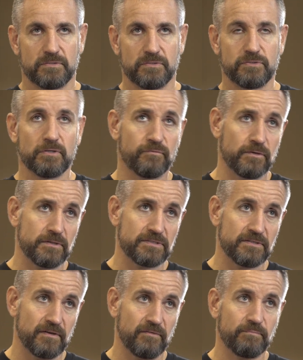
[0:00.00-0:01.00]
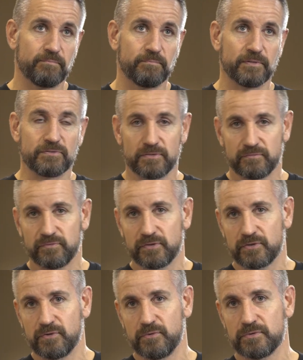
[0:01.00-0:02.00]
do it for yourself, but do it for
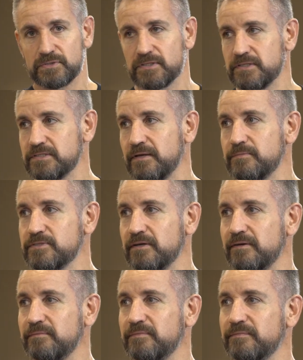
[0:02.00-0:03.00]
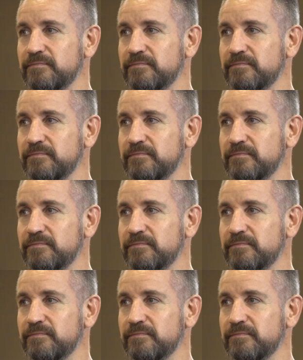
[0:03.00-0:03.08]
the cause at the same time.